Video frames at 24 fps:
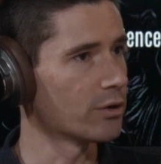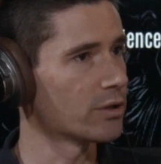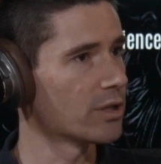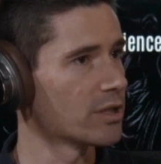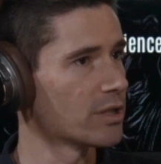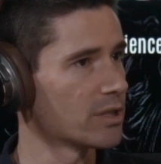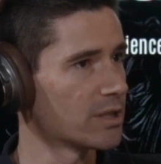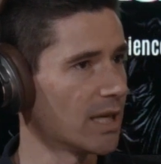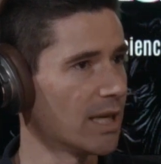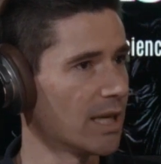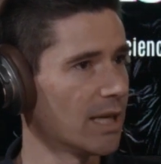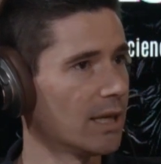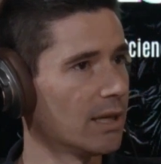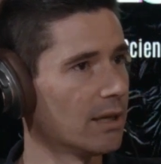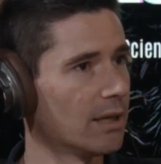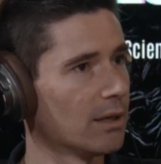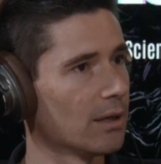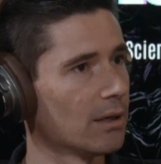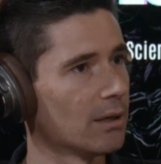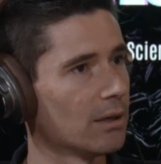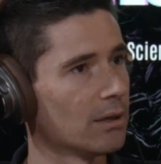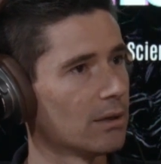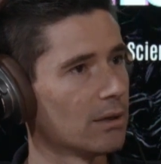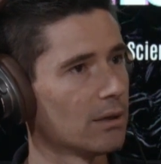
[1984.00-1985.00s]
to see
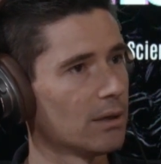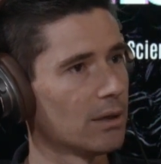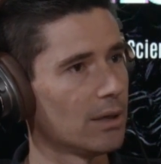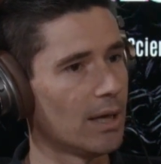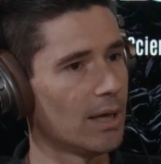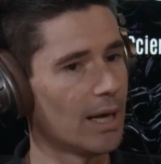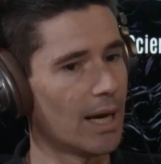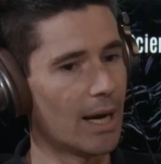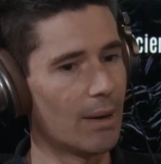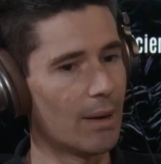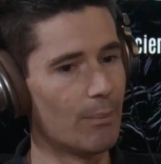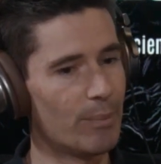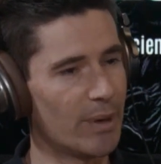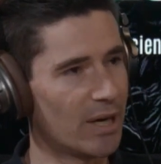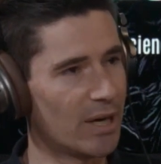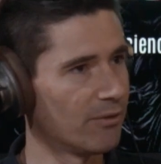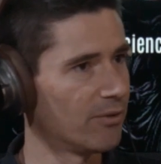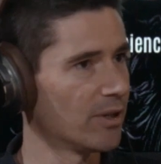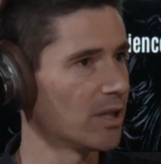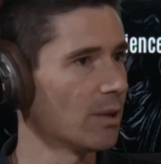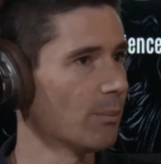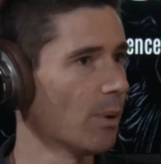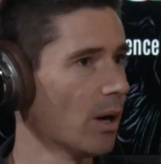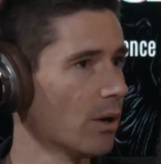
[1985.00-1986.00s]

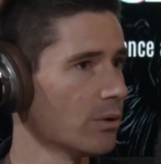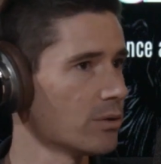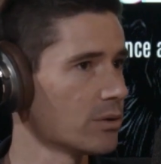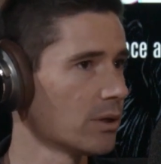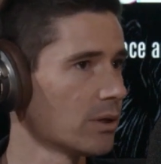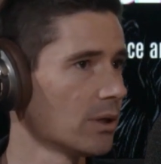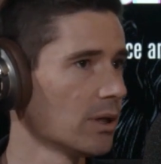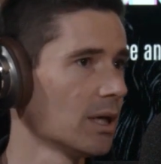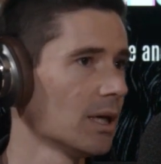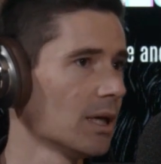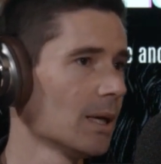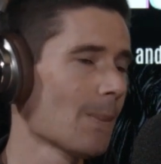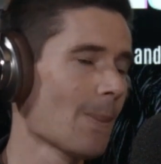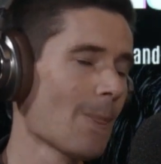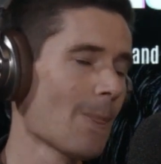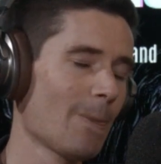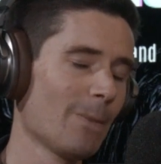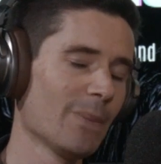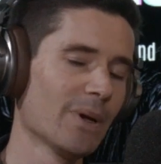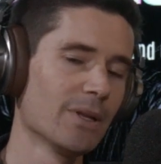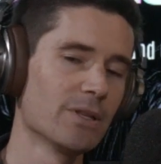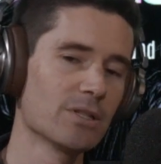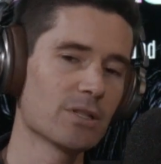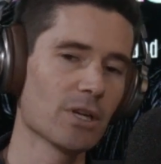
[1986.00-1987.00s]
benefit the most.
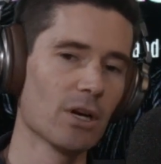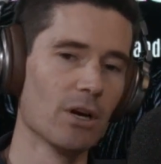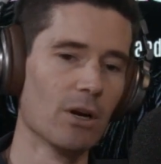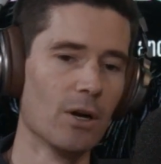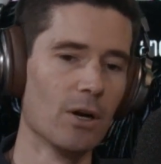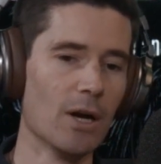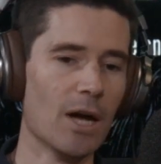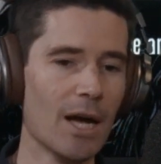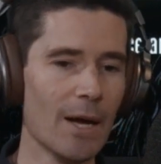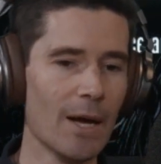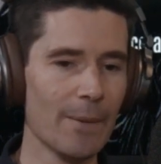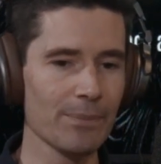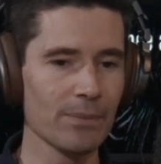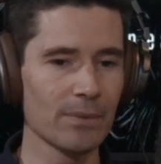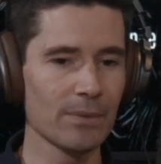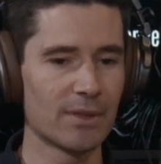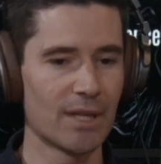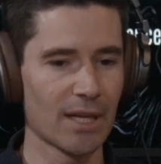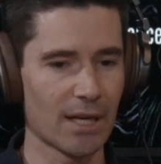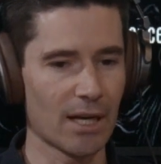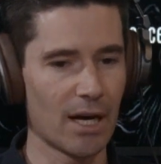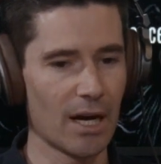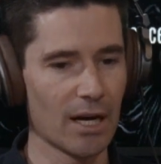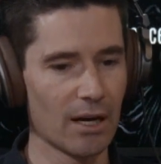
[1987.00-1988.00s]
And so
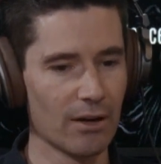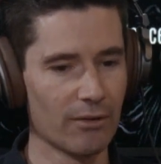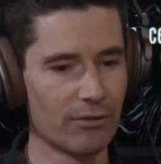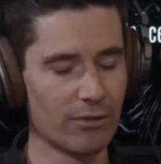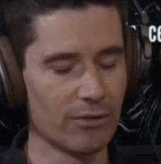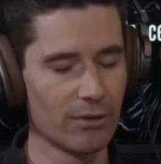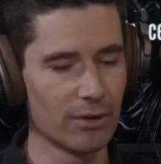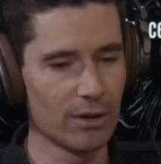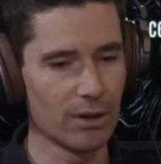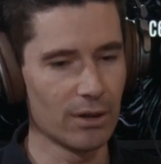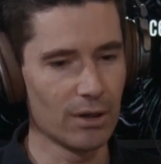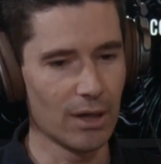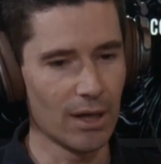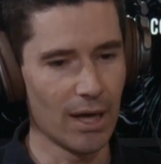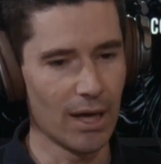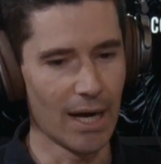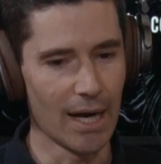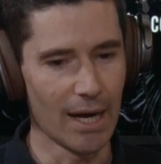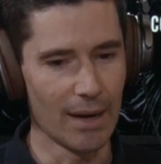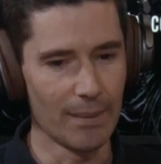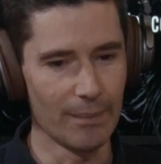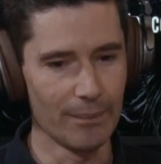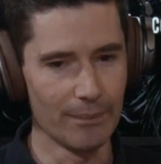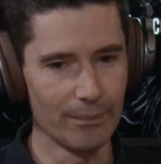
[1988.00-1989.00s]
that kind of
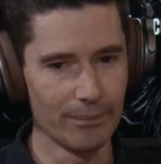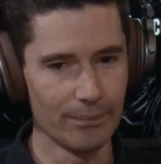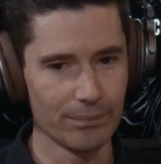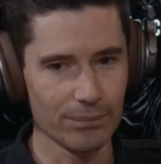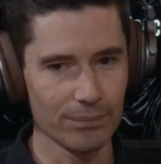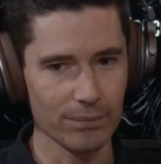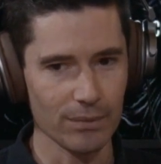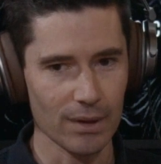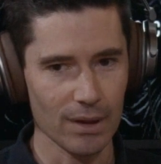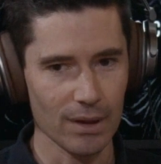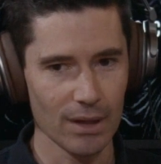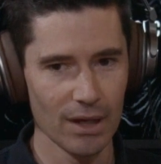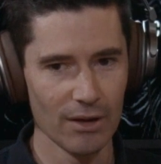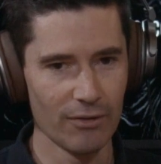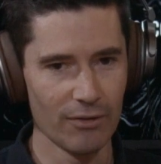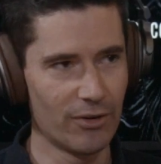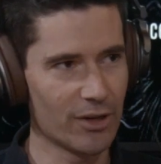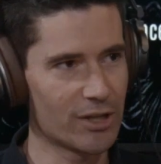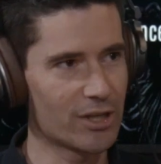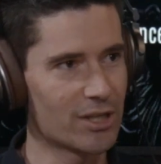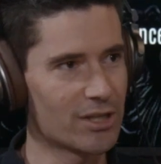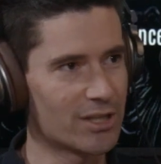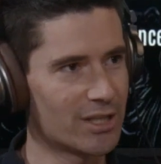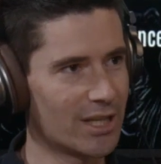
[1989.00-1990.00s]

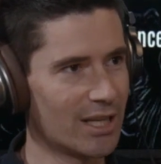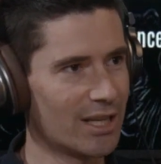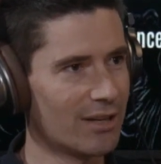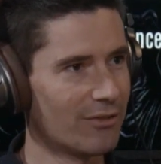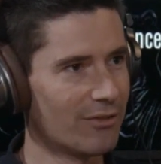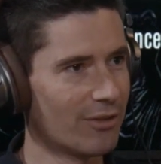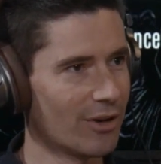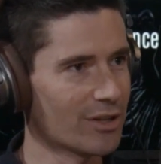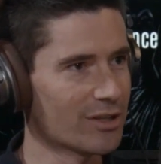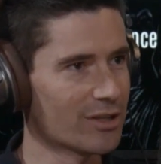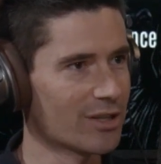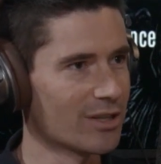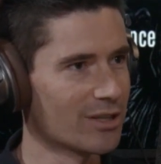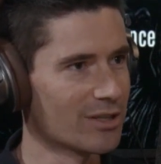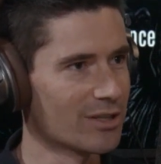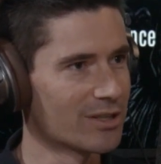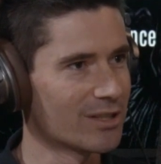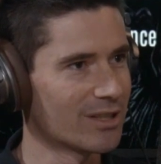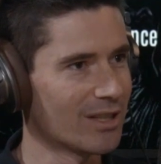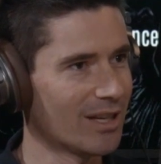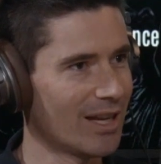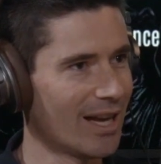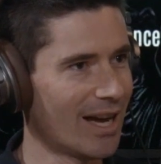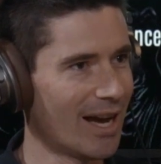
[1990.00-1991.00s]
efficiency versus
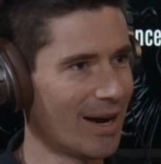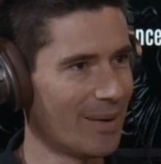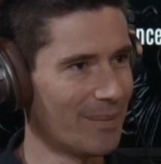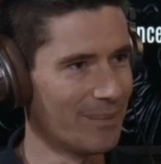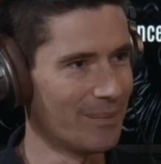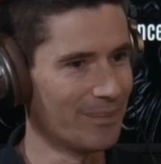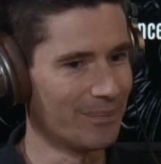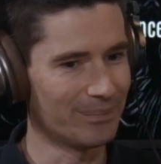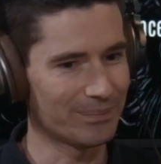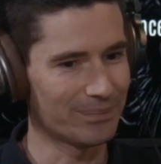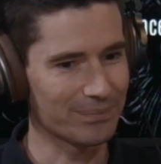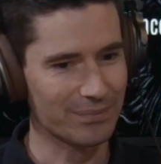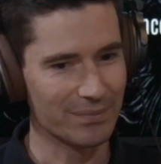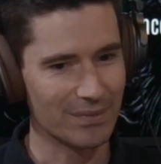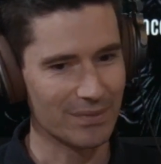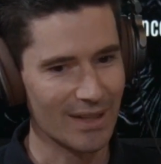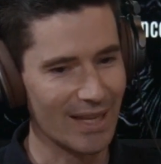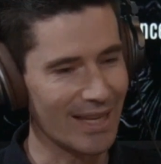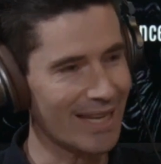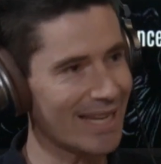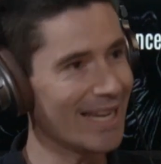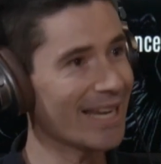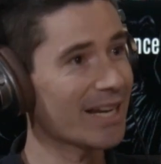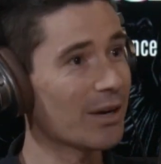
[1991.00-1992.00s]

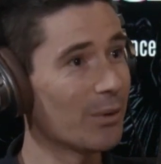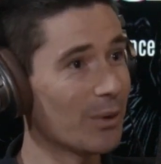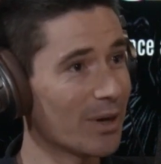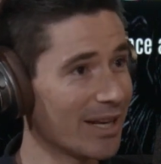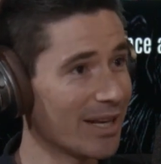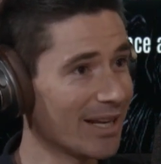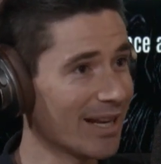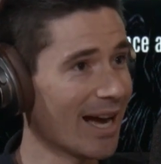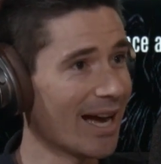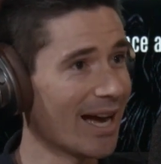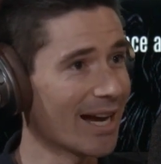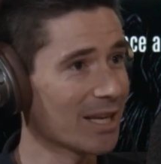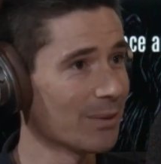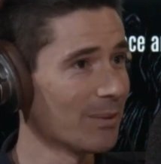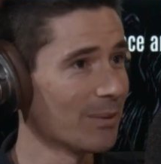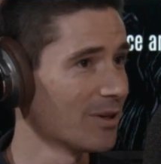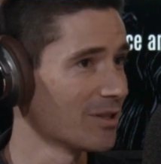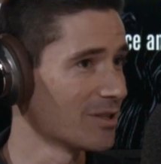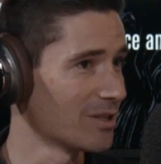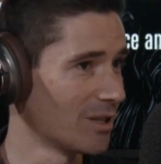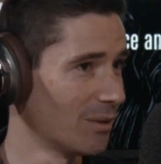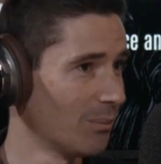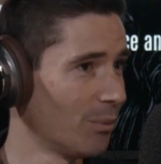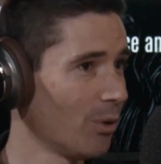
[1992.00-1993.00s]
equity argument
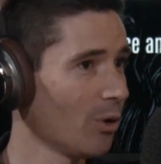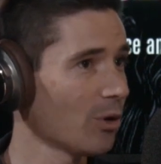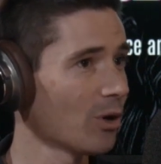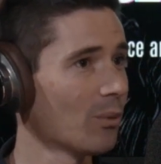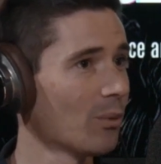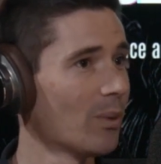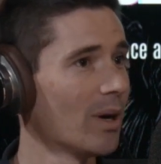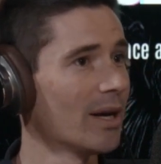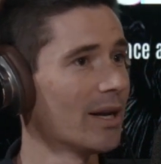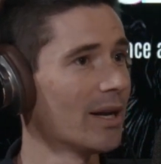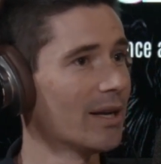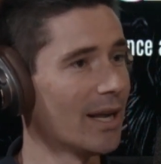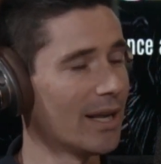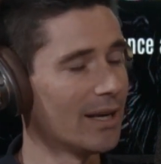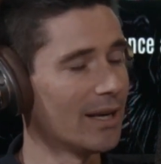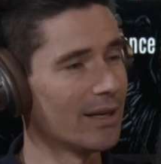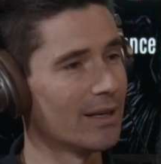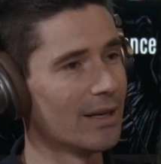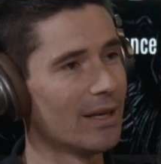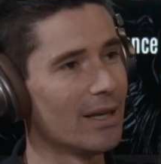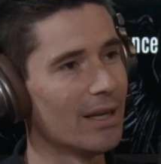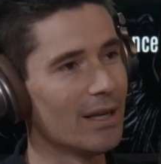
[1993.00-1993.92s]
is an important one, and